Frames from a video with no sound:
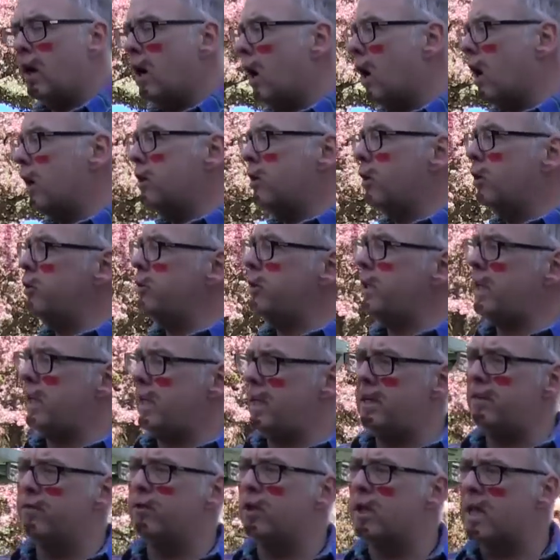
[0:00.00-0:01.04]
on who the
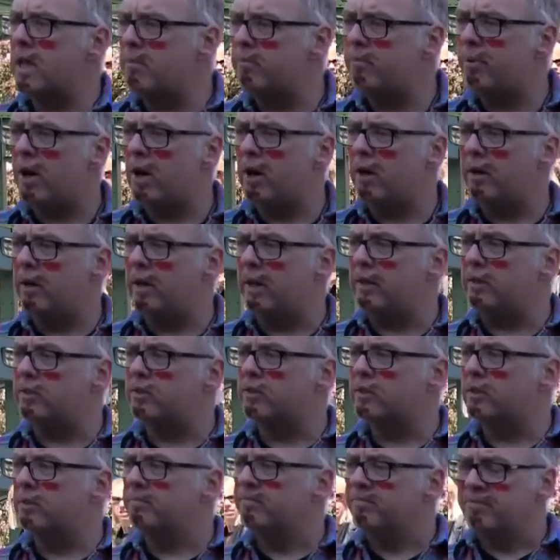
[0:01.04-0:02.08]
evil empire
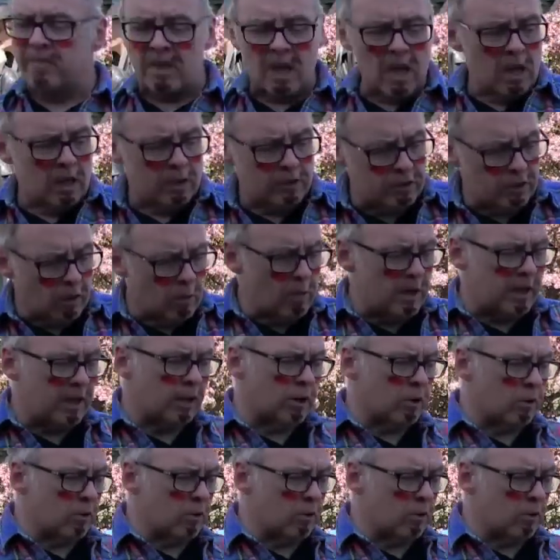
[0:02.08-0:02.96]
is. So when an